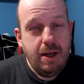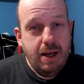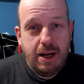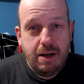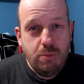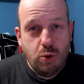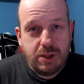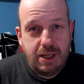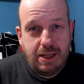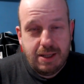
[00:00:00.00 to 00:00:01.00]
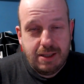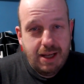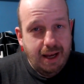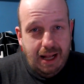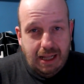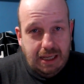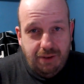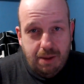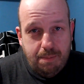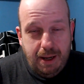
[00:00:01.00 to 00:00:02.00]
and in most cases, I'll give you the
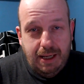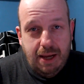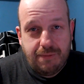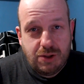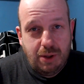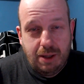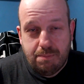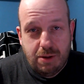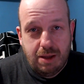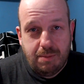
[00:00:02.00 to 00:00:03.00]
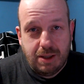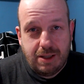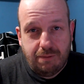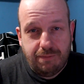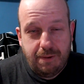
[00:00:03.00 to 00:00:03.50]
PDF so you can print them yourself.